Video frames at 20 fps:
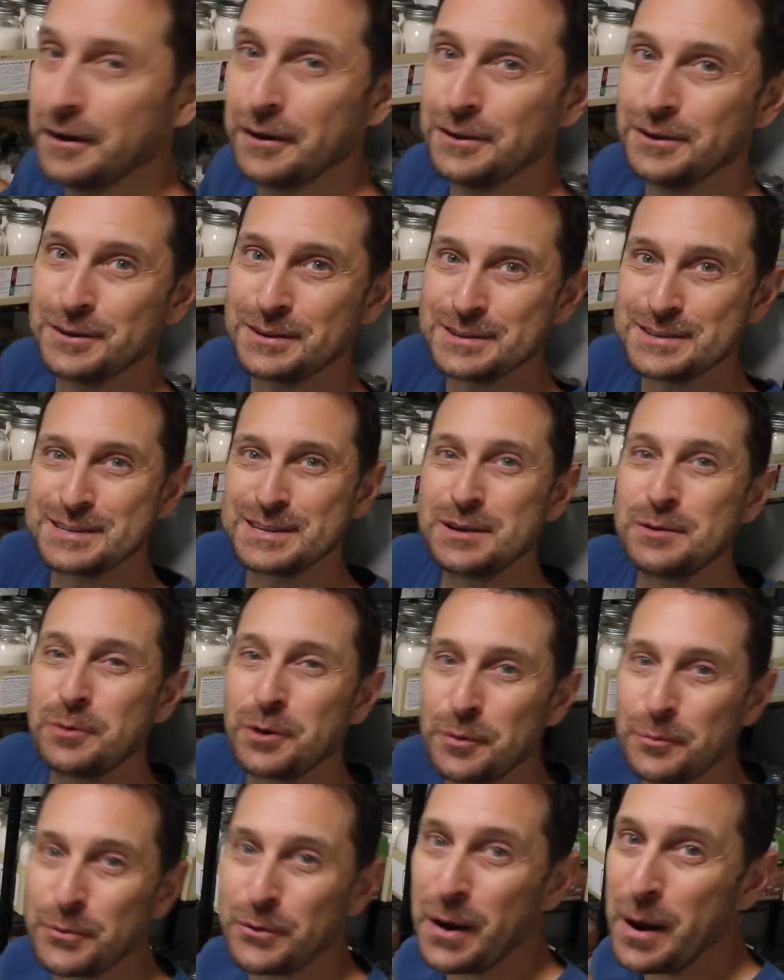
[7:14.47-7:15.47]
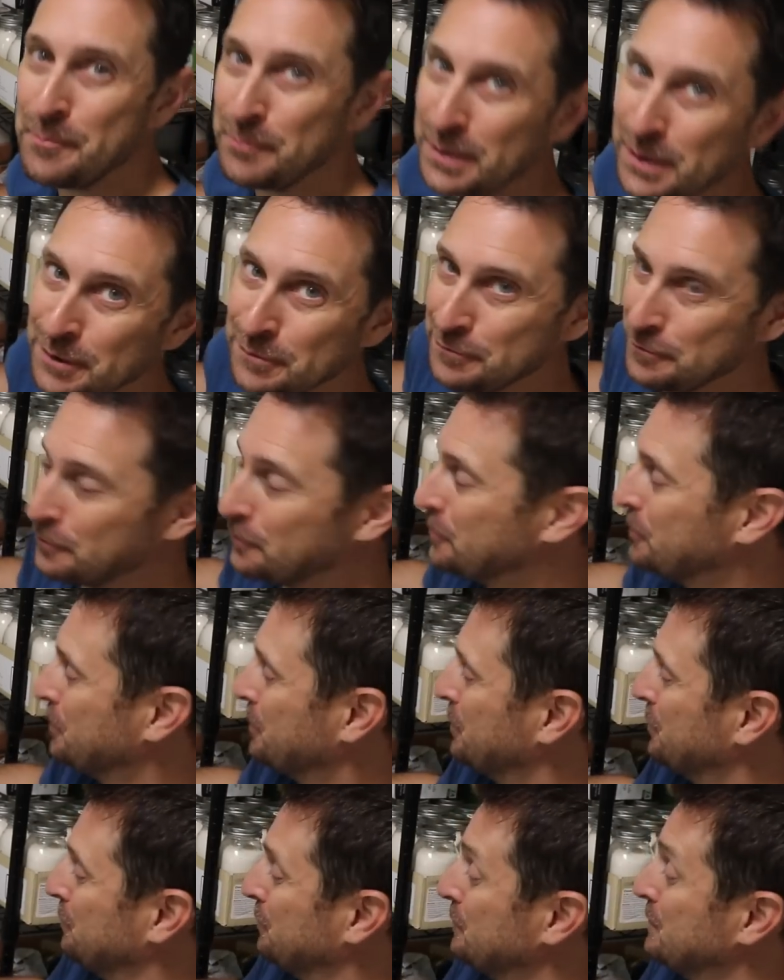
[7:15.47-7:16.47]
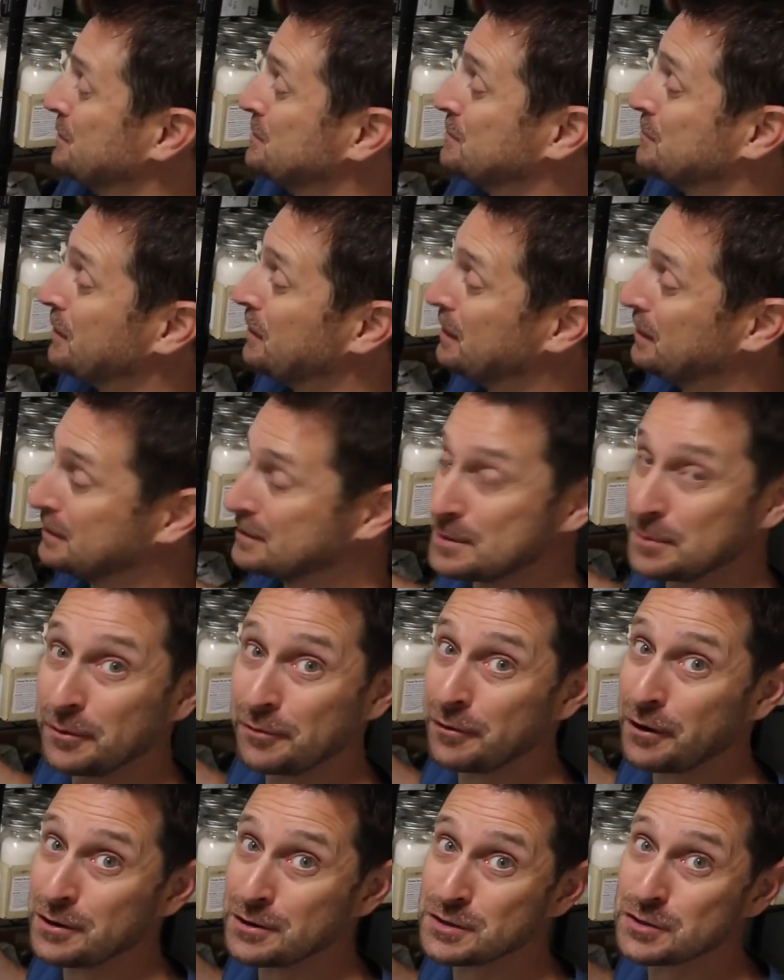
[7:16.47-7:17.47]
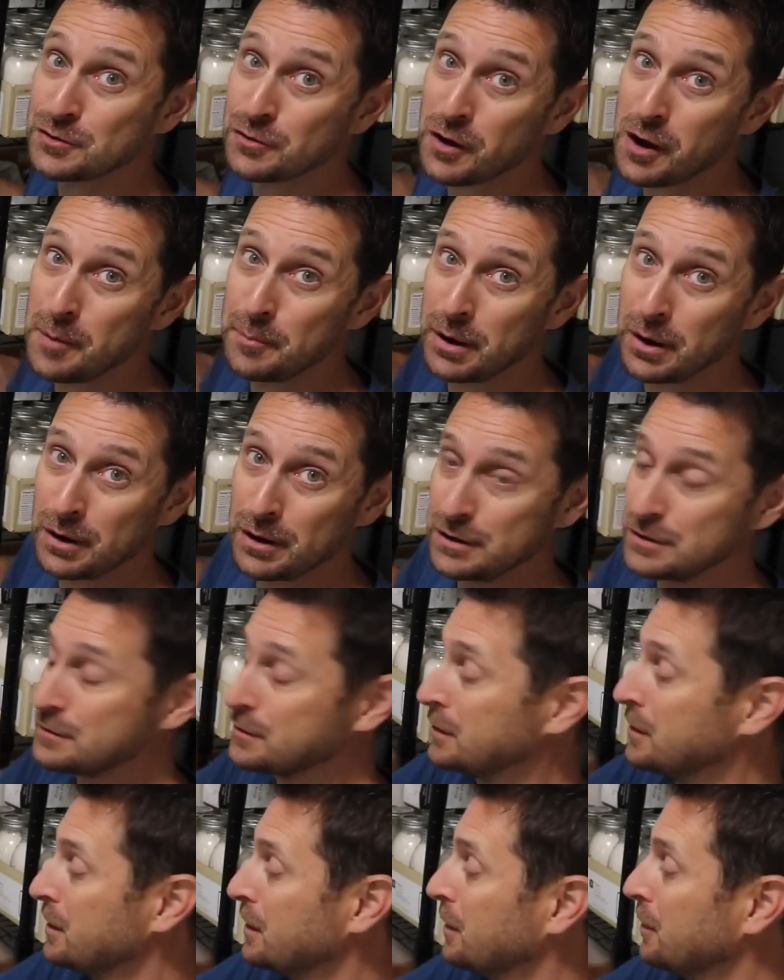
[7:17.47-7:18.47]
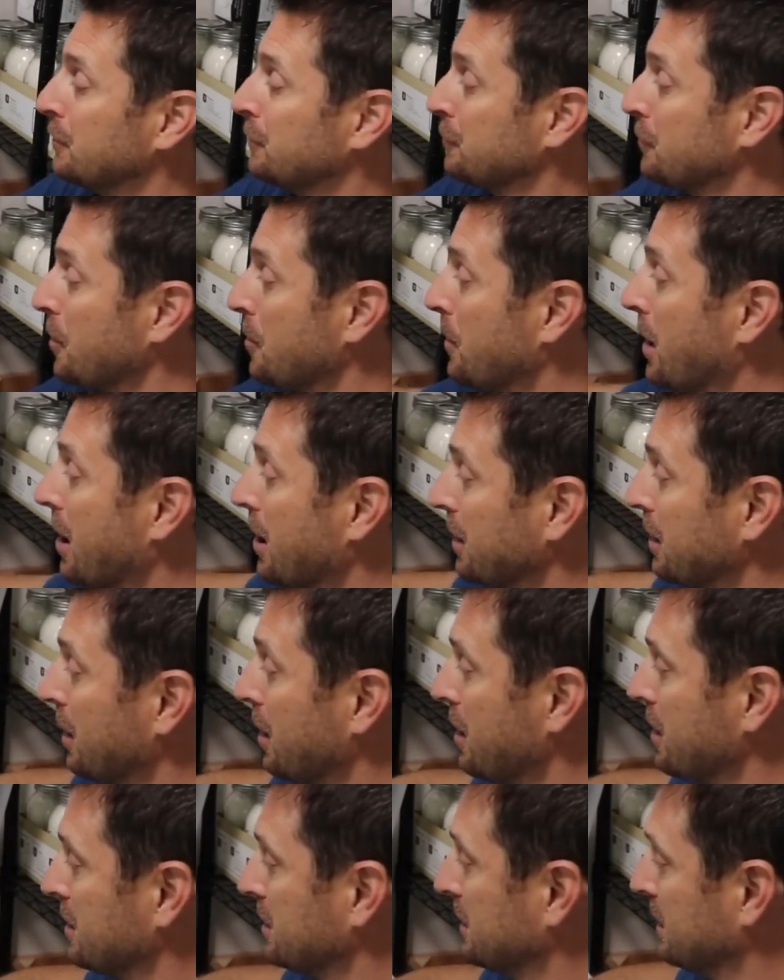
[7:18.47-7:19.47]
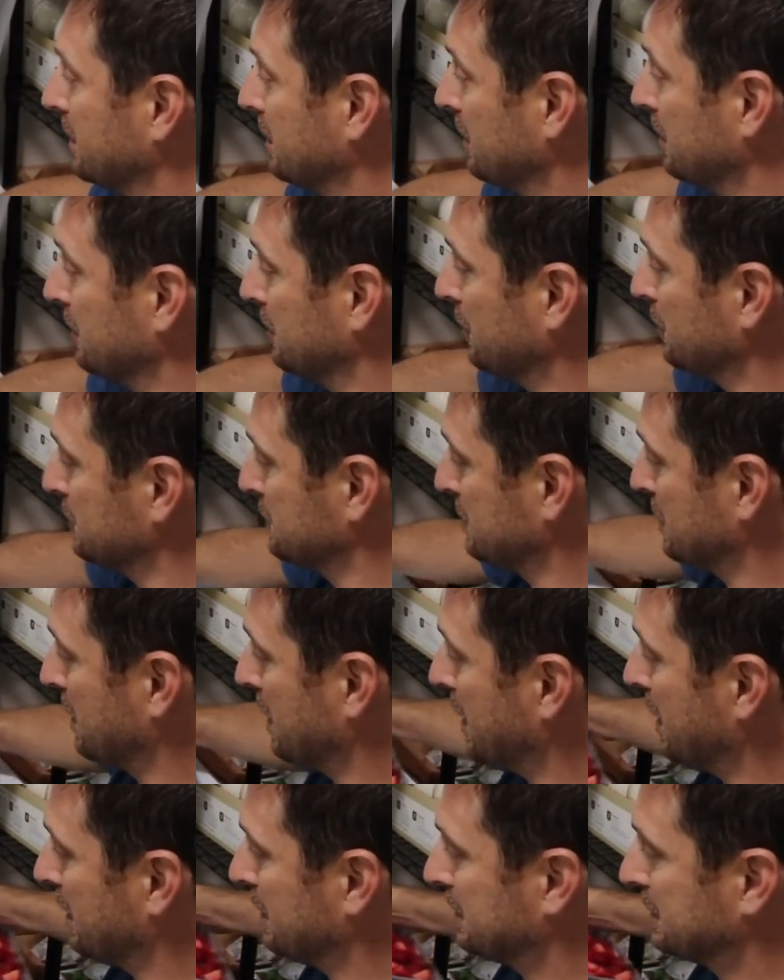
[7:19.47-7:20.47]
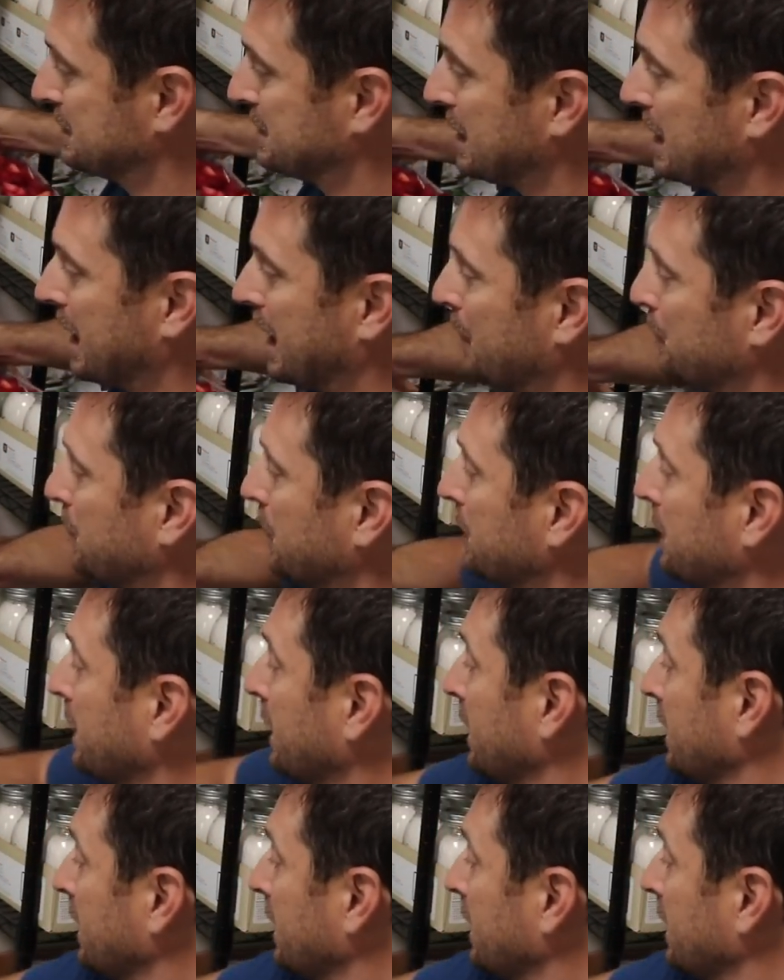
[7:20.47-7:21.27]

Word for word: You can see we're prepping for freeze drying some of our strawberries from our garden here. Those are on the top.